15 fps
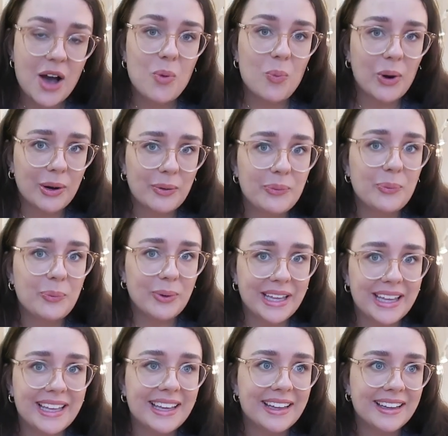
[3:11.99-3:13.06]
Where
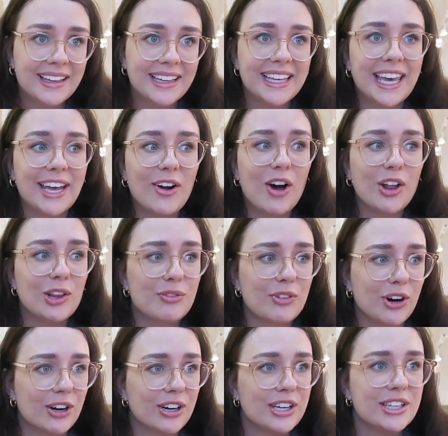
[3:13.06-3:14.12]
we get all of
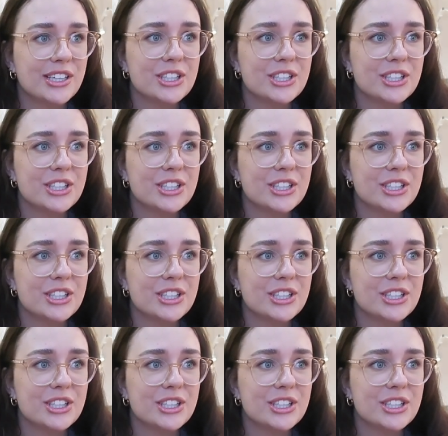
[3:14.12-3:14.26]
our